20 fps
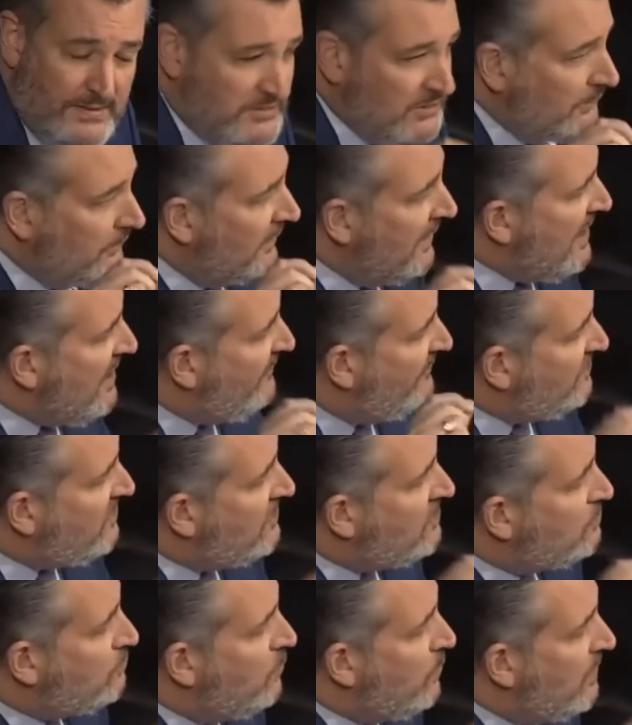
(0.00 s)
The left
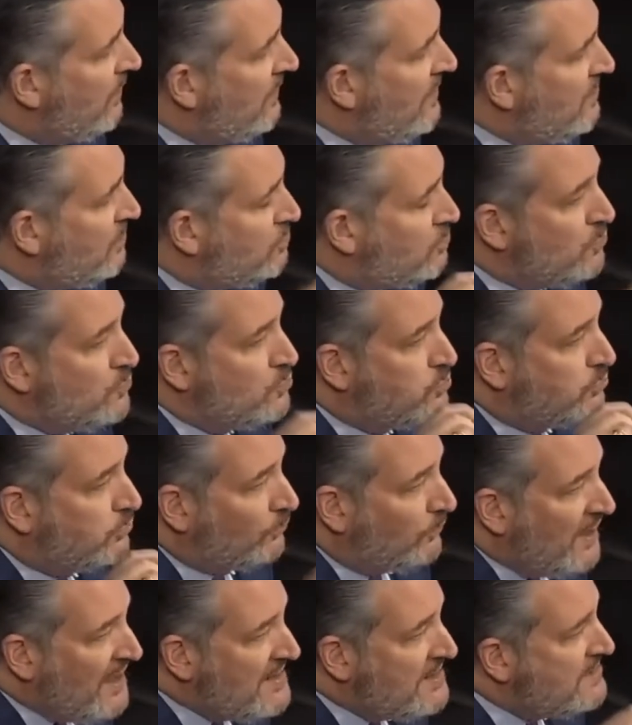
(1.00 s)
is willing to
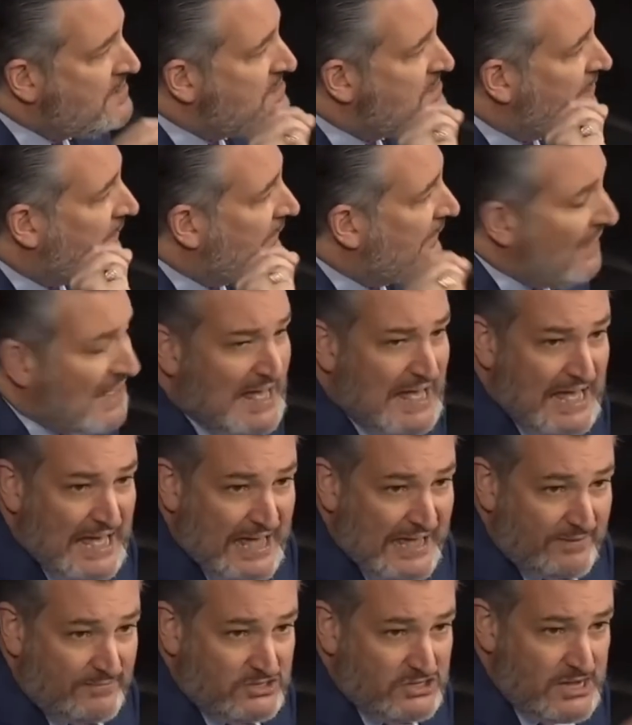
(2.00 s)
threaten the
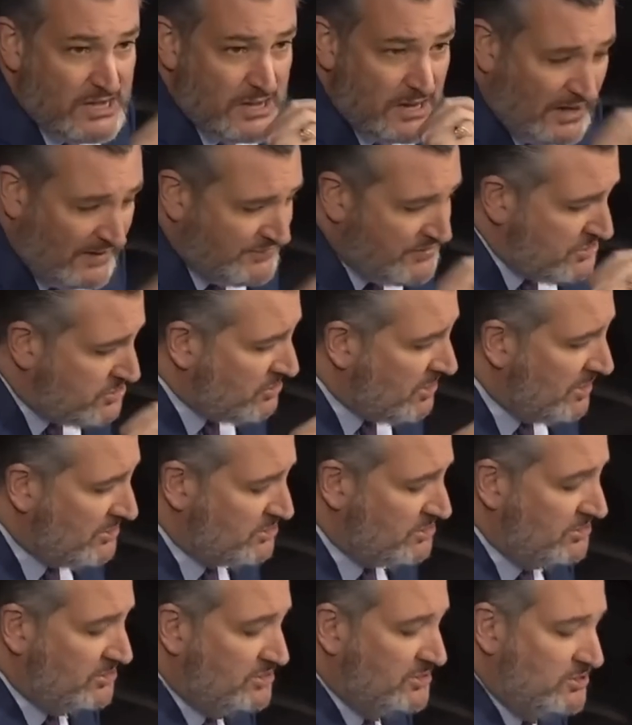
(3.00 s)
lives of the
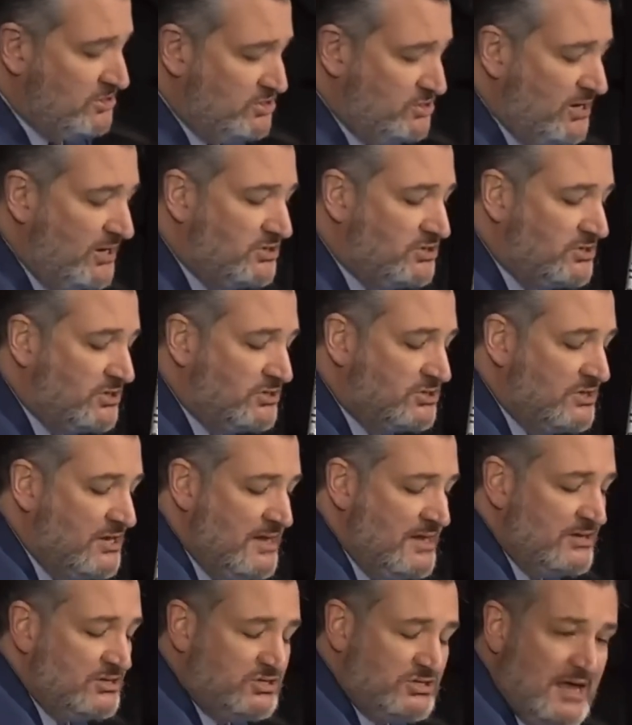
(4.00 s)
justices. Justice
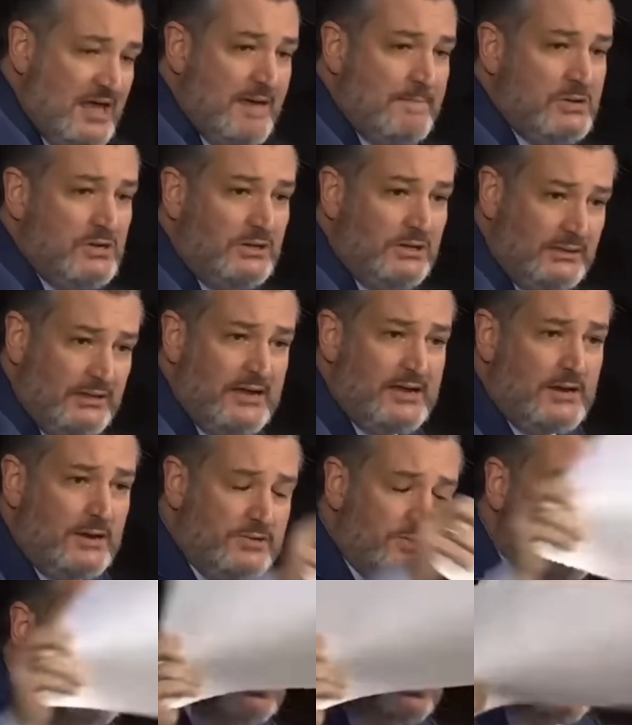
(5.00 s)
Samuel
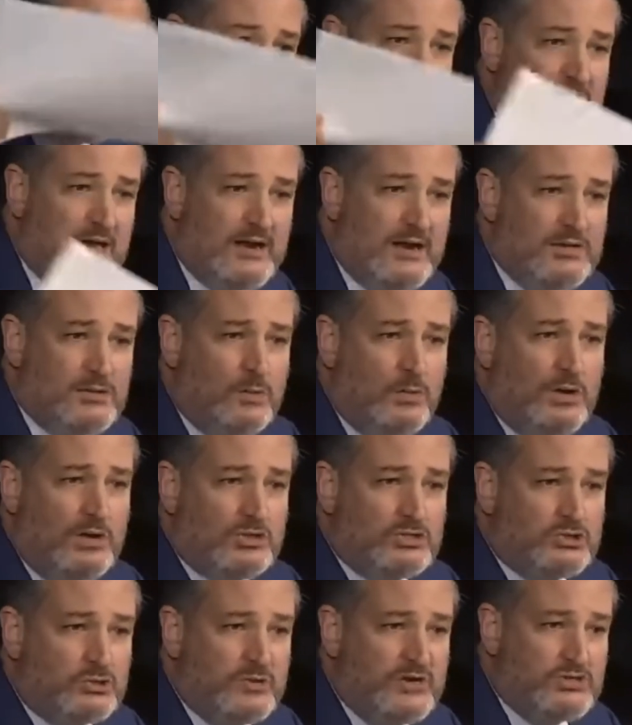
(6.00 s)
Alito this weekend in the
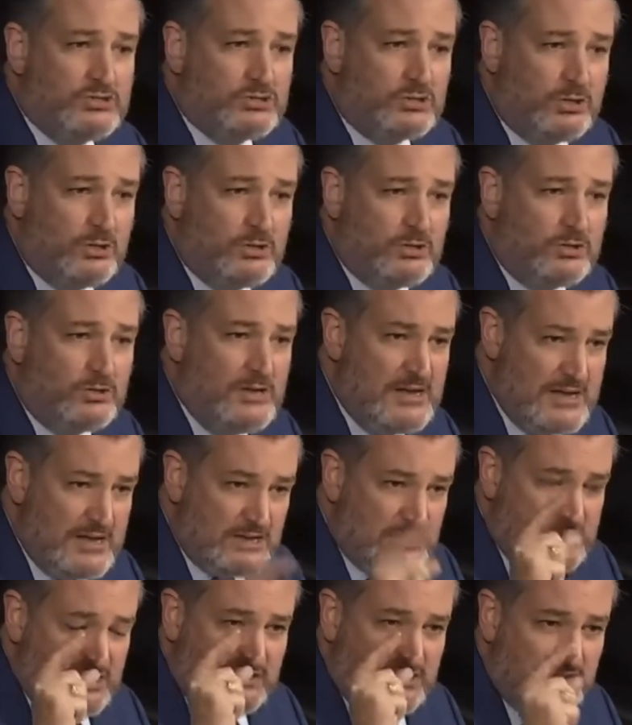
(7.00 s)
Wall Street Journal
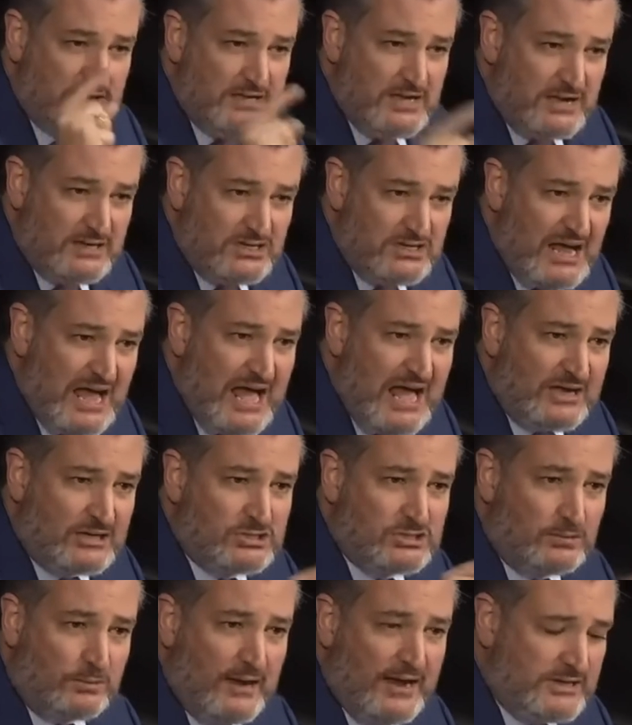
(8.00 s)
said that the
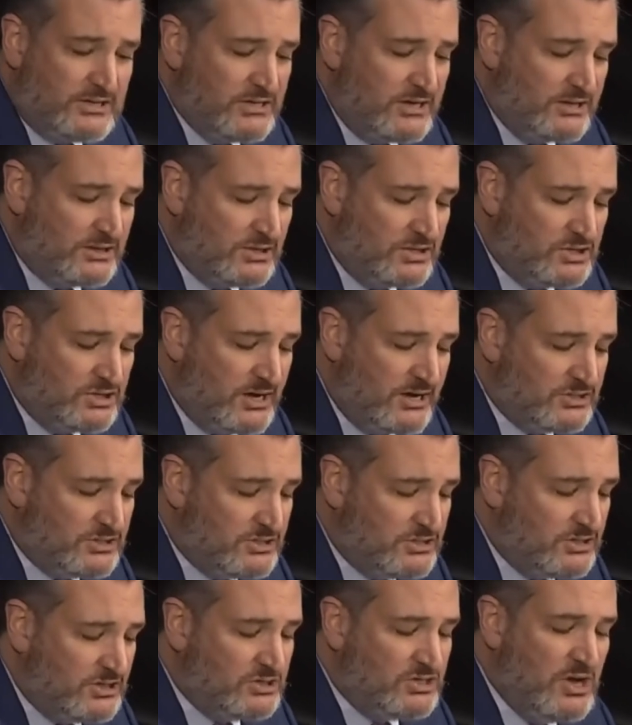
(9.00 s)
attacks directed at the
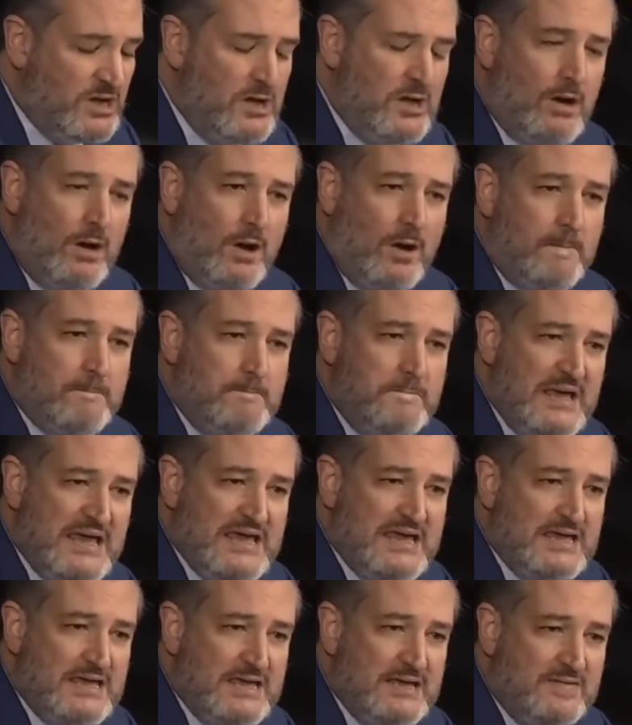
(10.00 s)
justices are
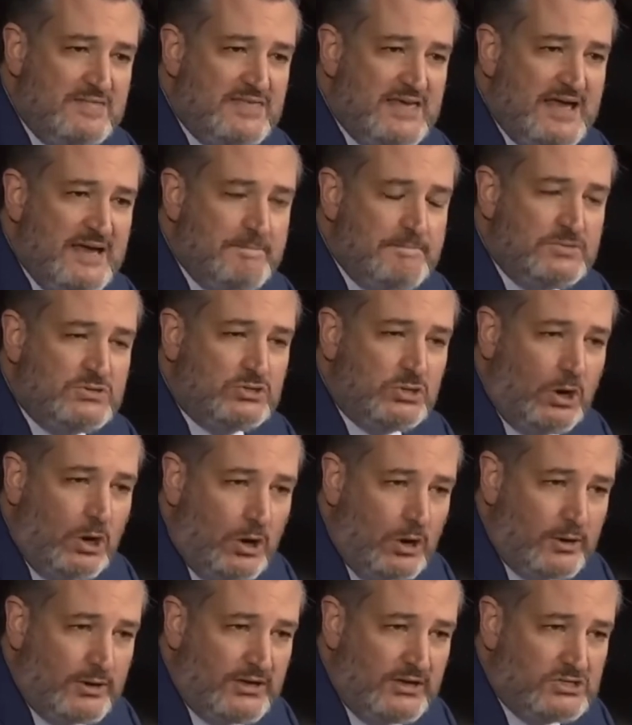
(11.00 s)
making them
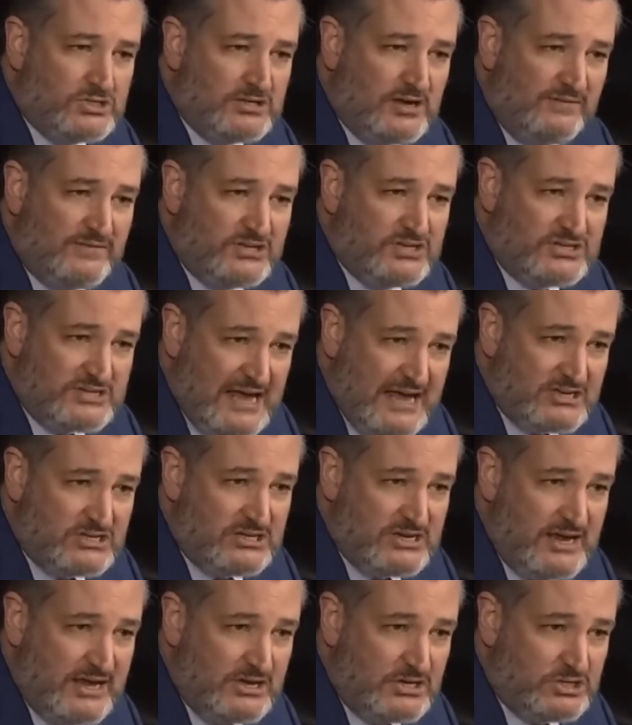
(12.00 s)
targets of
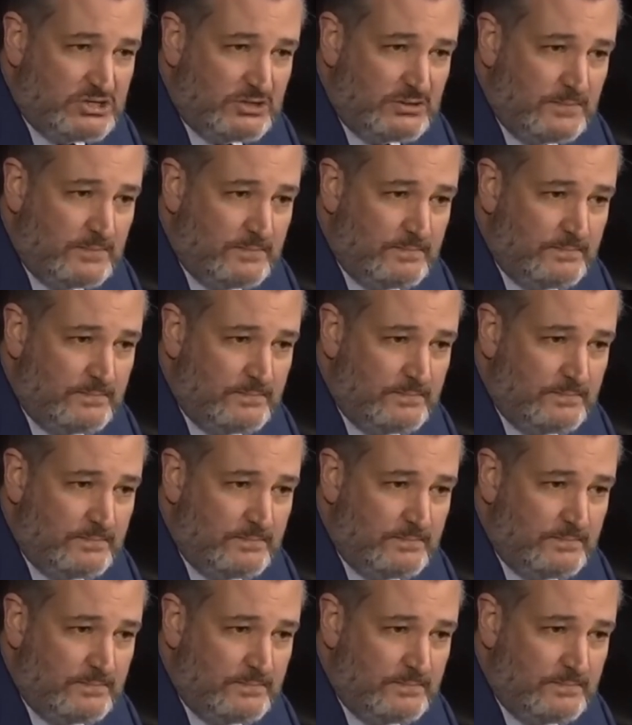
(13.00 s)
assassination.